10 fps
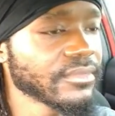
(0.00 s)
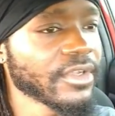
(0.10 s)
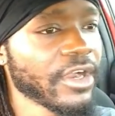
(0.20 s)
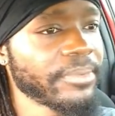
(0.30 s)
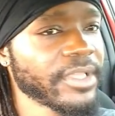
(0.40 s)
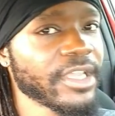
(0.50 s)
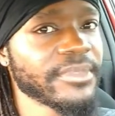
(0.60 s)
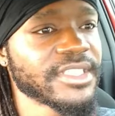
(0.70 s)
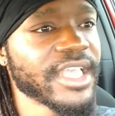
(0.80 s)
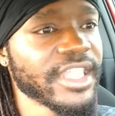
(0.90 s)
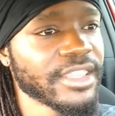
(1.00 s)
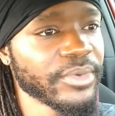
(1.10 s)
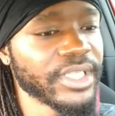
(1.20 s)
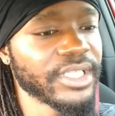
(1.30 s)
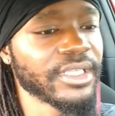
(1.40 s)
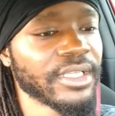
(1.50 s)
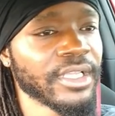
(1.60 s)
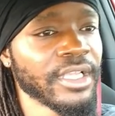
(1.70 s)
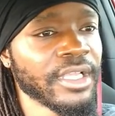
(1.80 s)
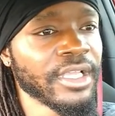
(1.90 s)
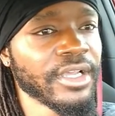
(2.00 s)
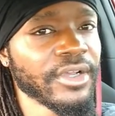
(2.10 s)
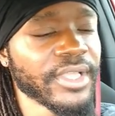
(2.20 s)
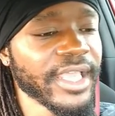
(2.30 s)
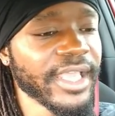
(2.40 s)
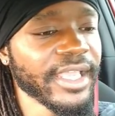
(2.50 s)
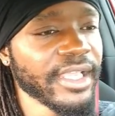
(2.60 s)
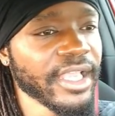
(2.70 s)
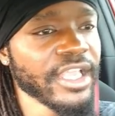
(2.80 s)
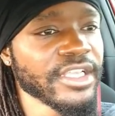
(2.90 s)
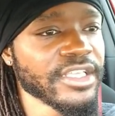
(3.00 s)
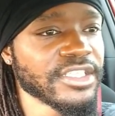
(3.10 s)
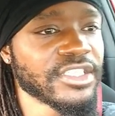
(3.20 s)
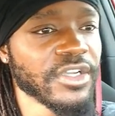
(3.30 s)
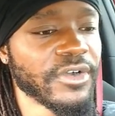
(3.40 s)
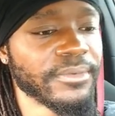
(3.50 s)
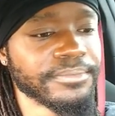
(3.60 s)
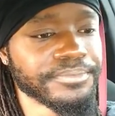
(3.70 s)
RPM is at 3. Okay, so